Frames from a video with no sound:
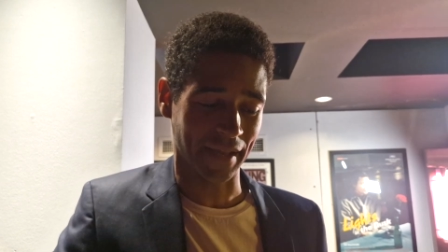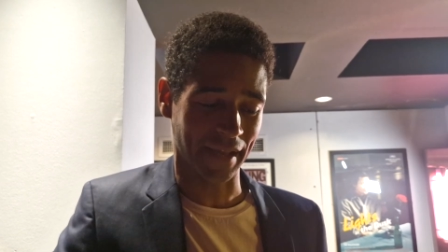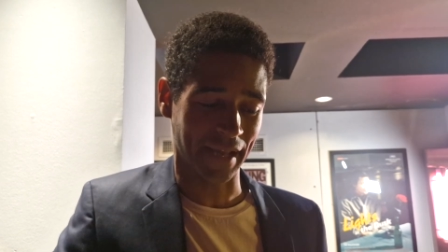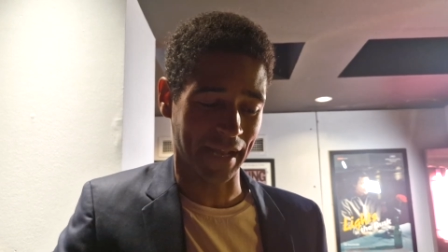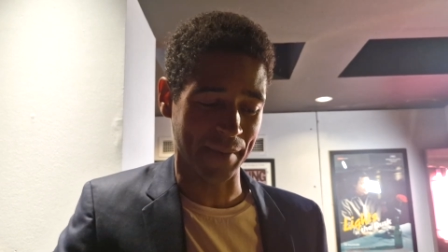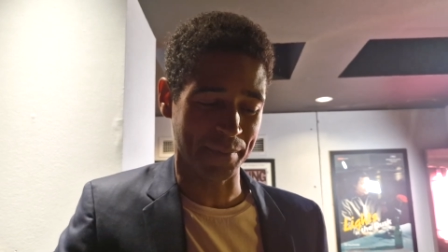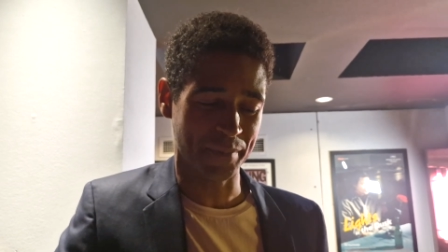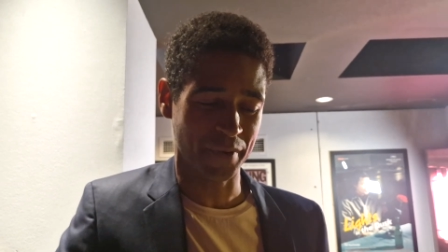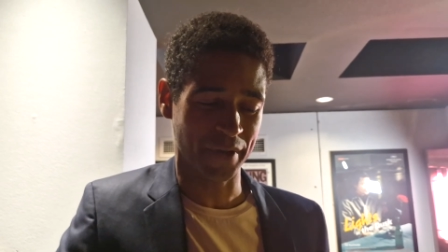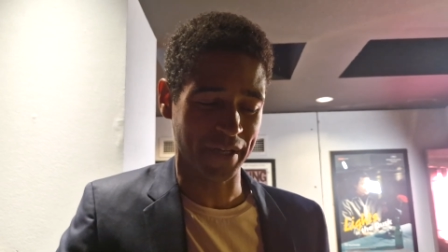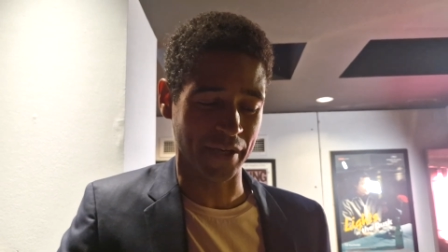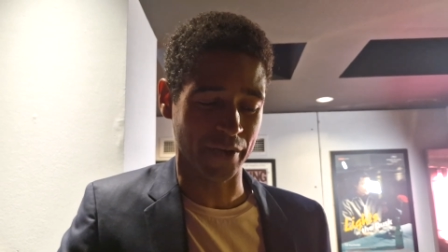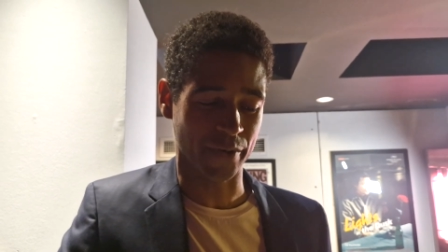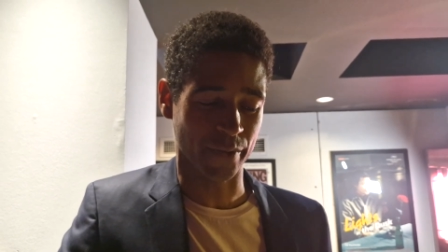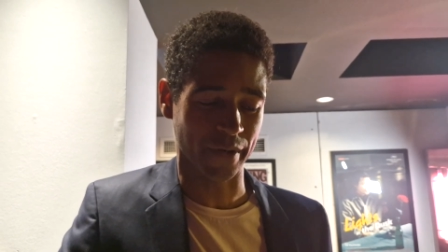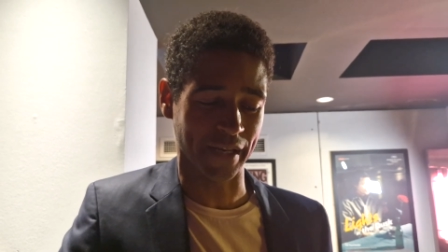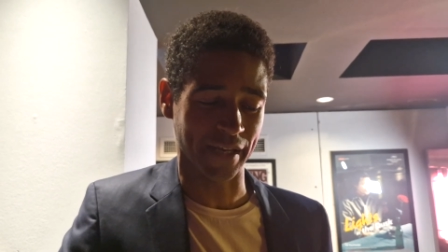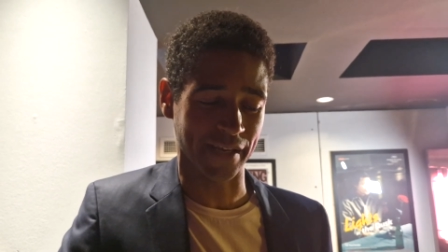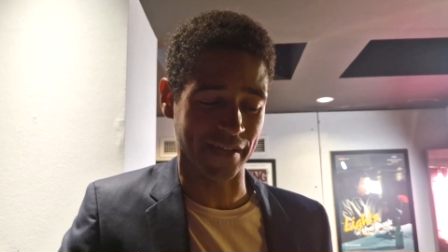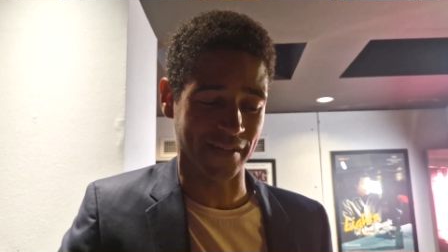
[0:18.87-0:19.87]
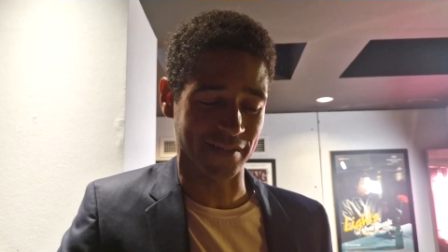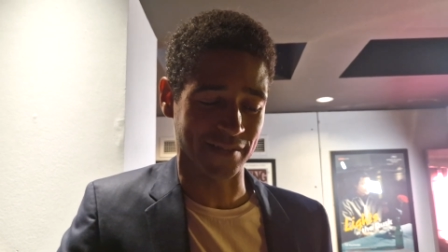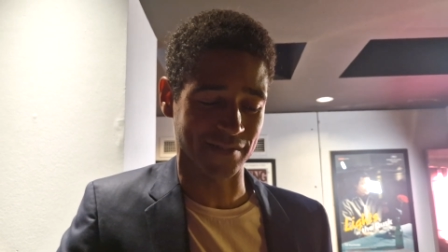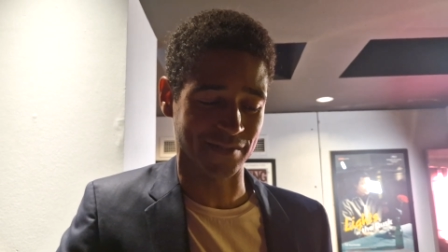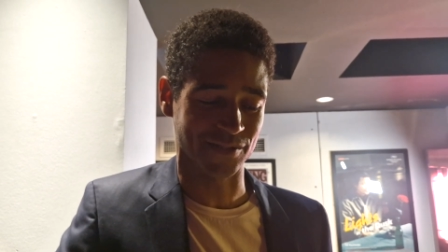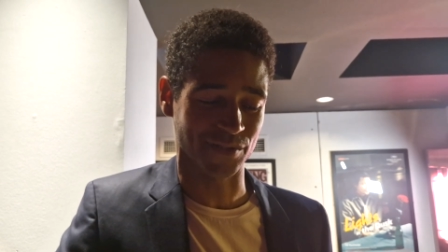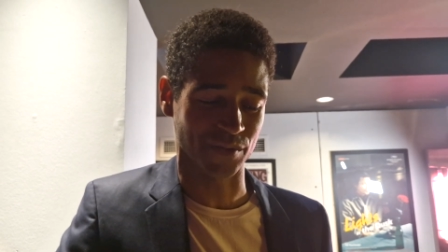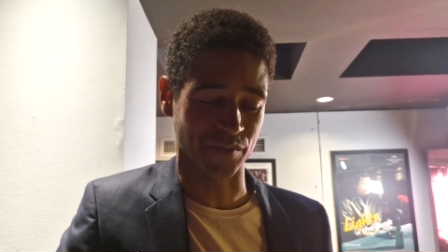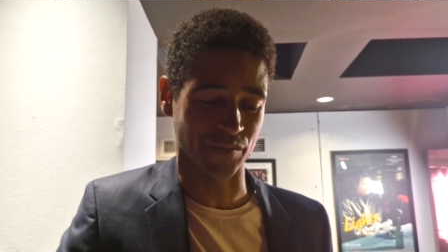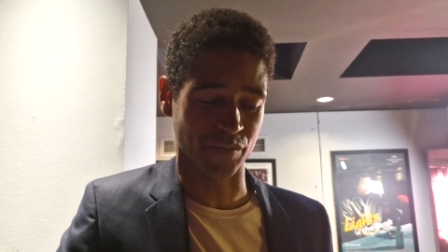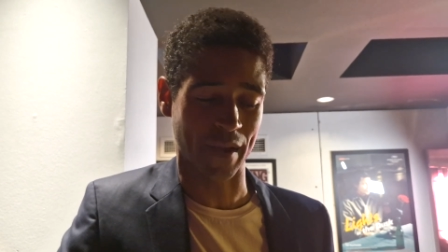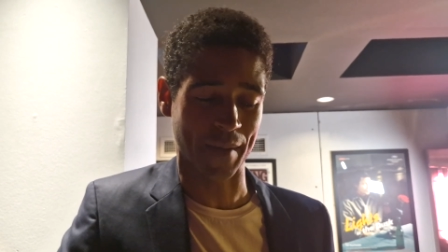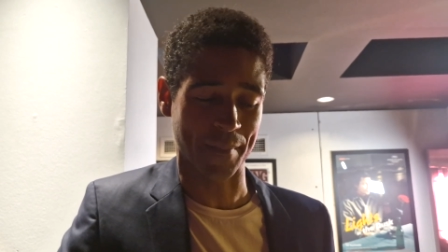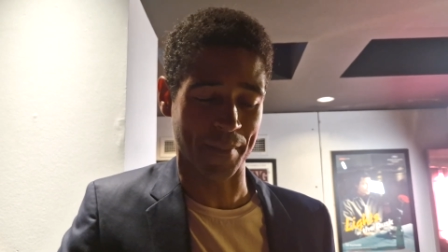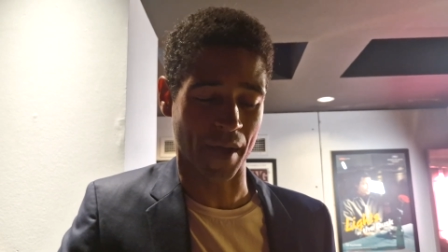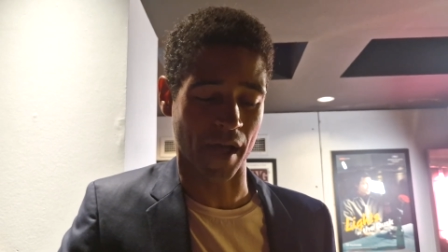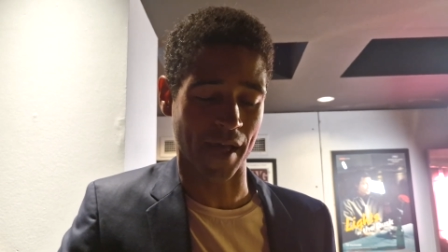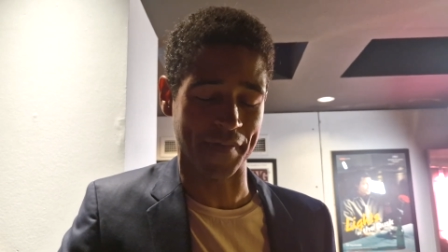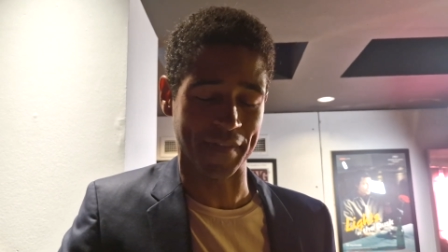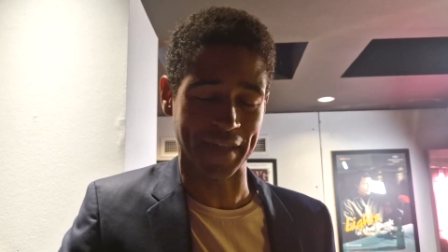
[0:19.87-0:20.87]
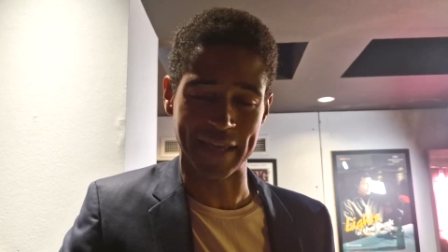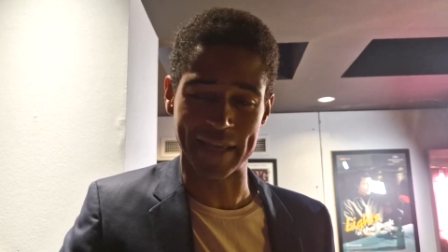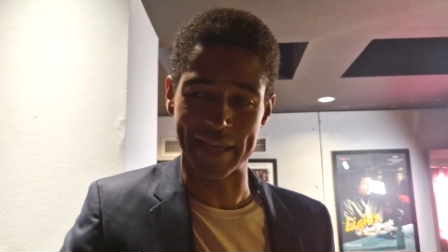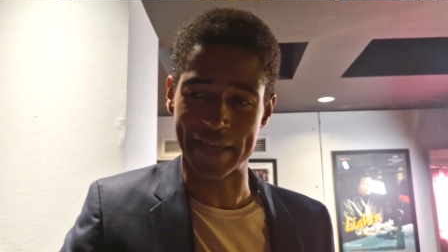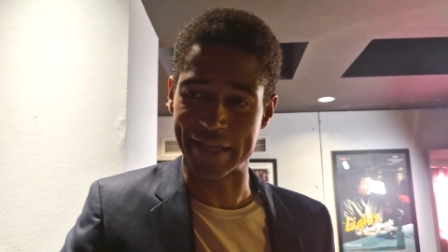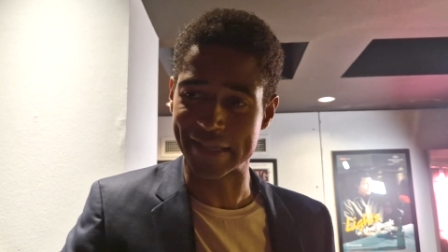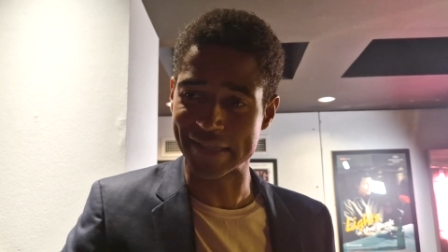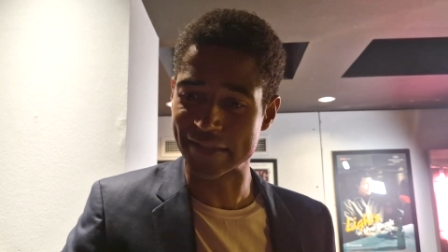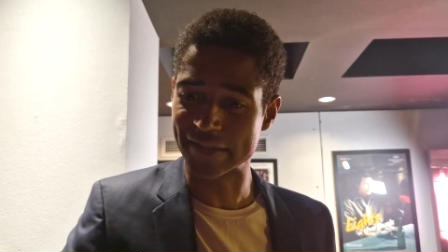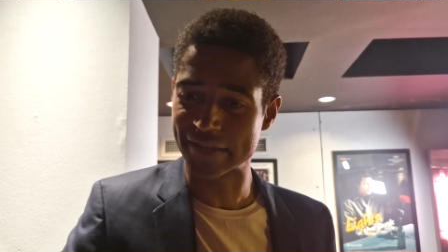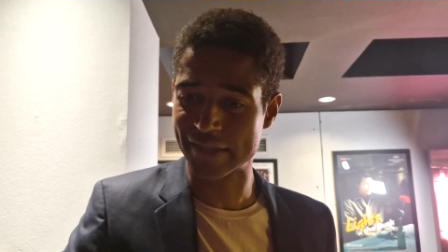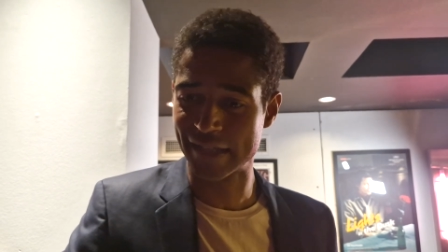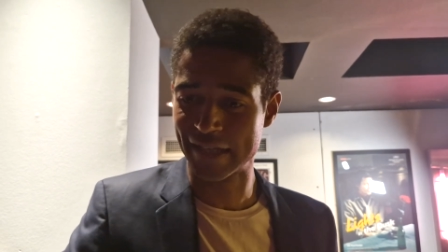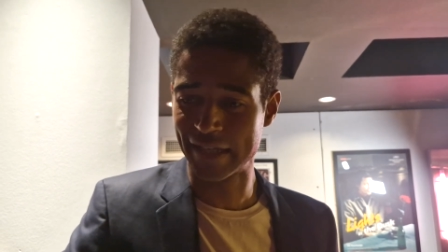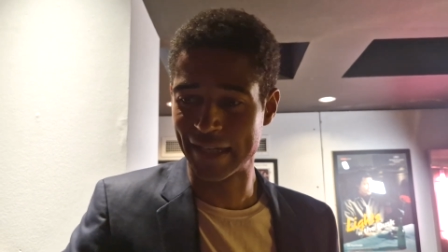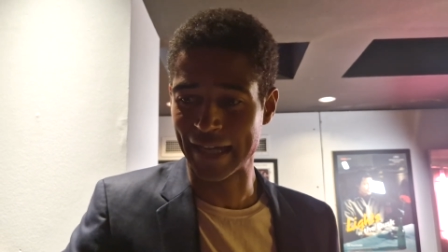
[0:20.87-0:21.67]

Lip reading: and pretty green and sort of wet behind the ears,